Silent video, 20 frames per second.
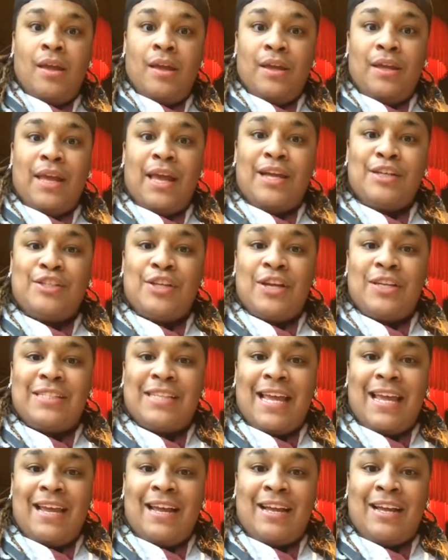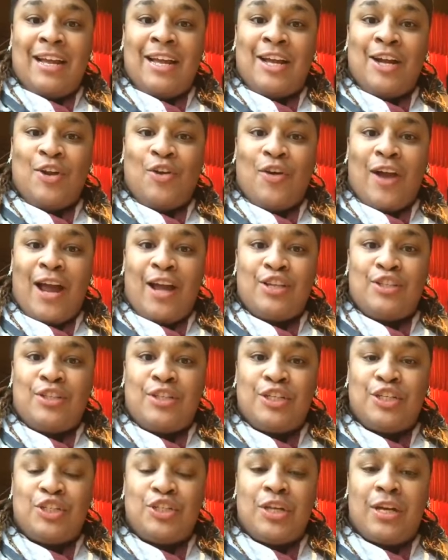Yeah, all say congrats
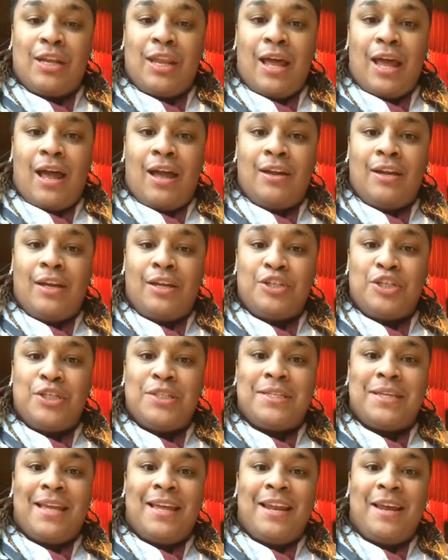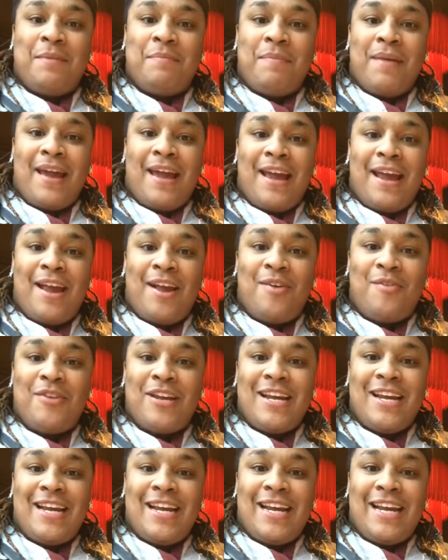to Shalana. She's getting
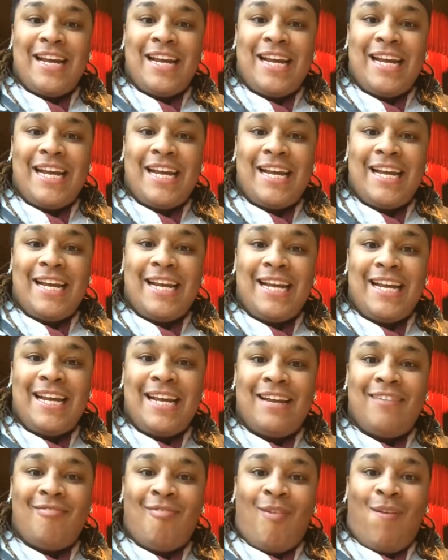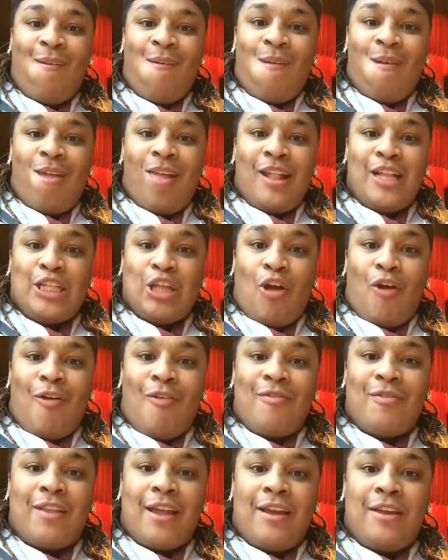married.
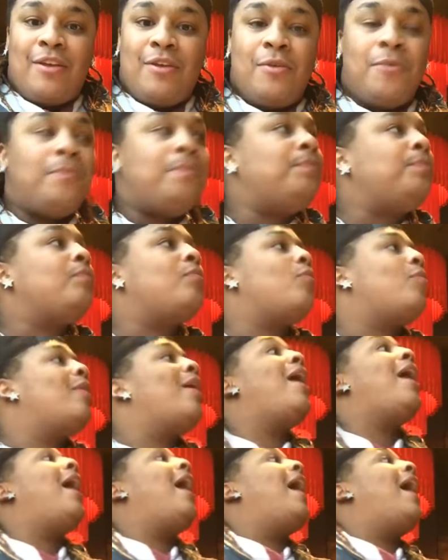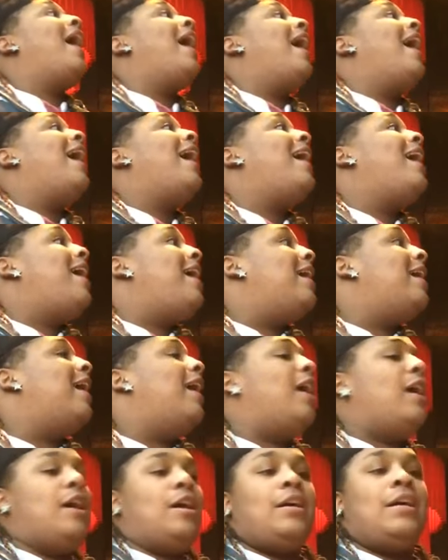Oh, thank you. Hey,
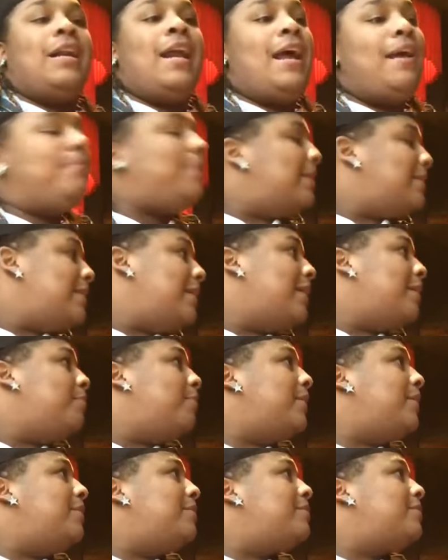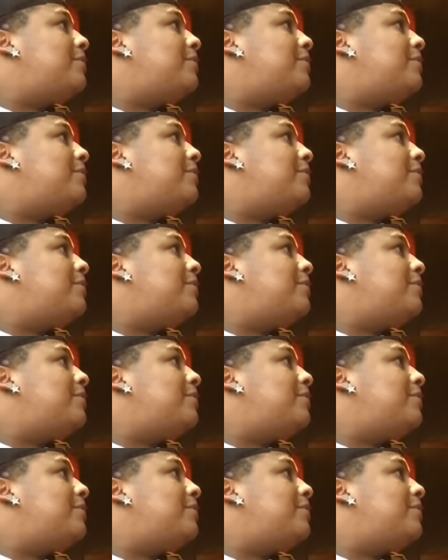uh, could I have my ticket, please?